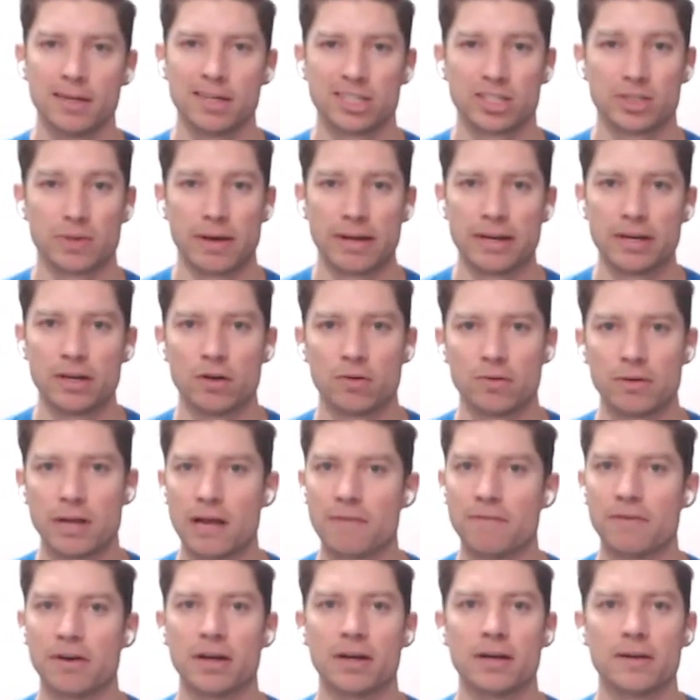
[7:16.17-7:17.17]
so I don't
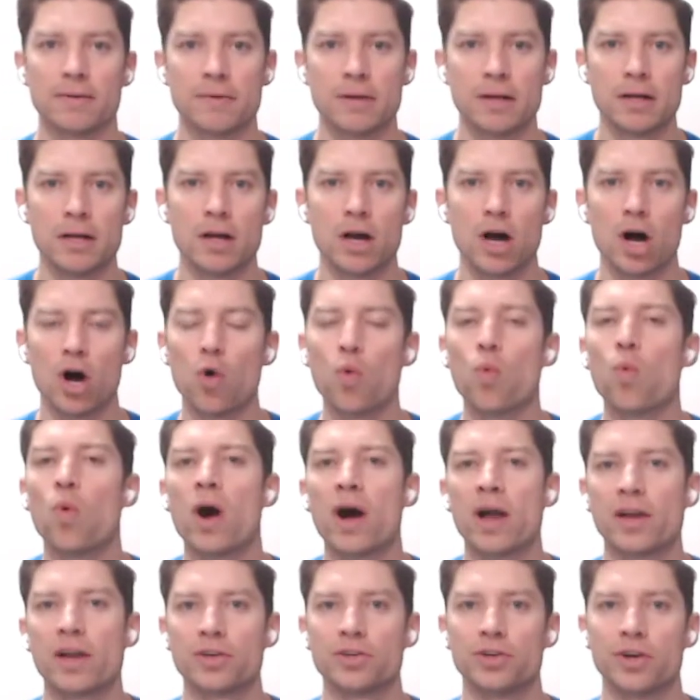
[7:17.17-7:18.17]
have a
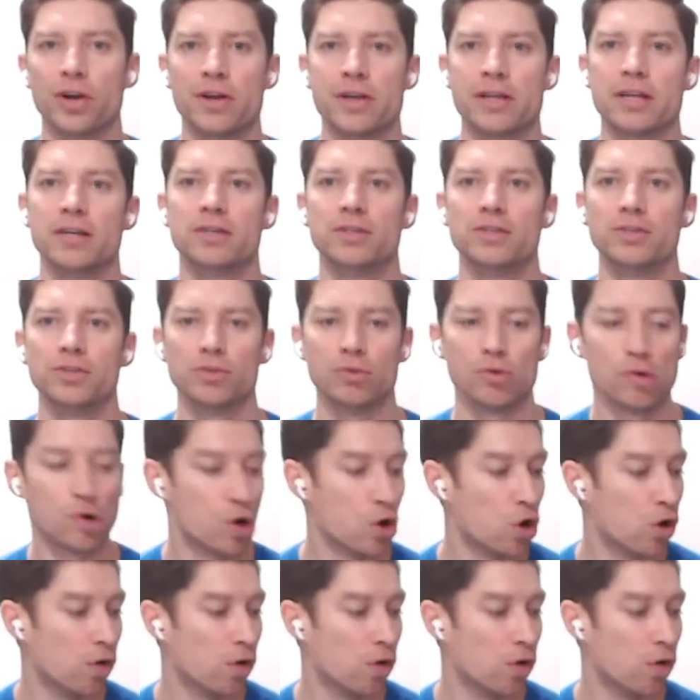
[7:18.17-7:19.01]
want or a need to